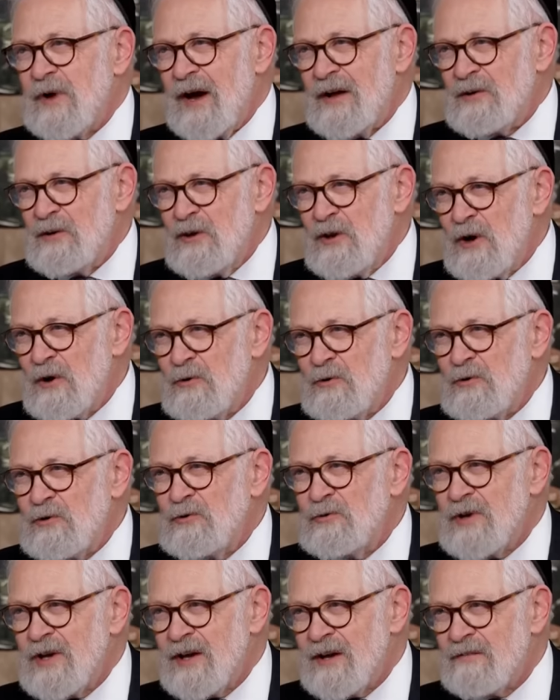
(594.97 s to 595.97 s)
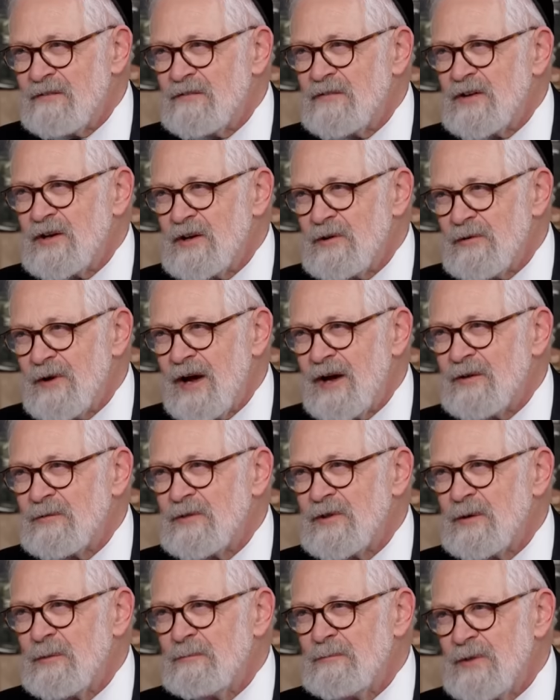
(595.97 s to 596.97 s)
I know you can't figure
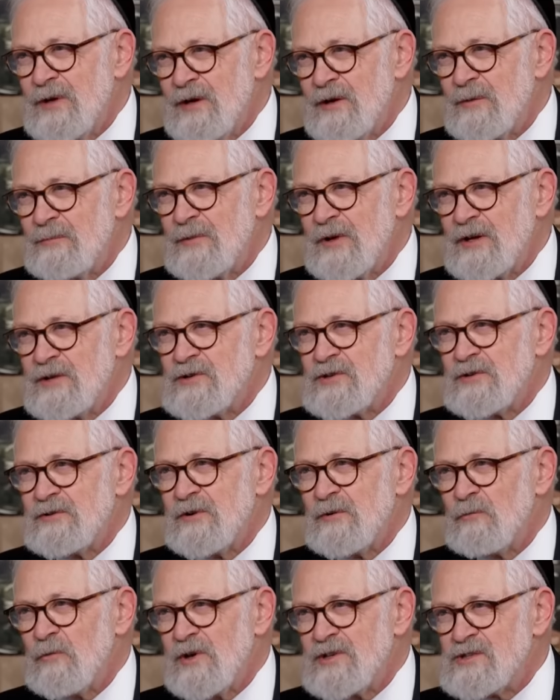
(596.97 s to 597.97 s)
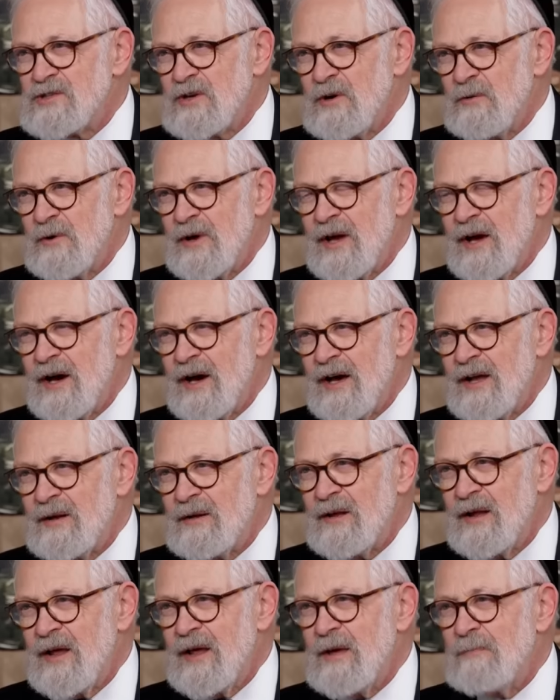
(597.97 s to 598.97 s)
out the bigger picture and what's going
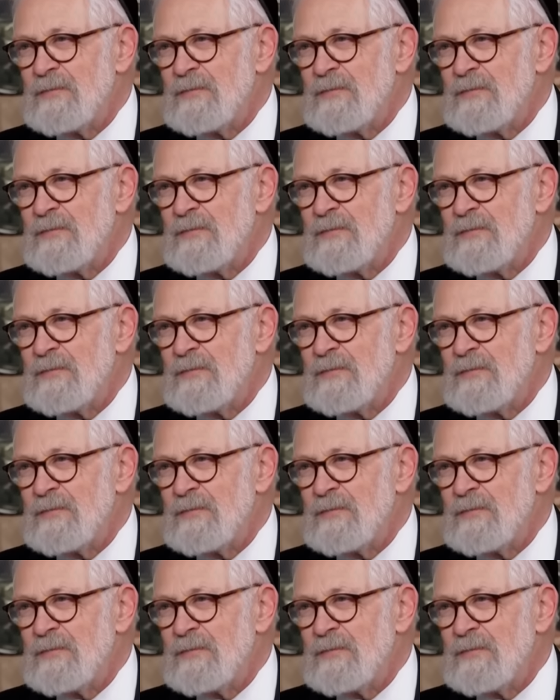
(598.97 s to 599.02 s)
on,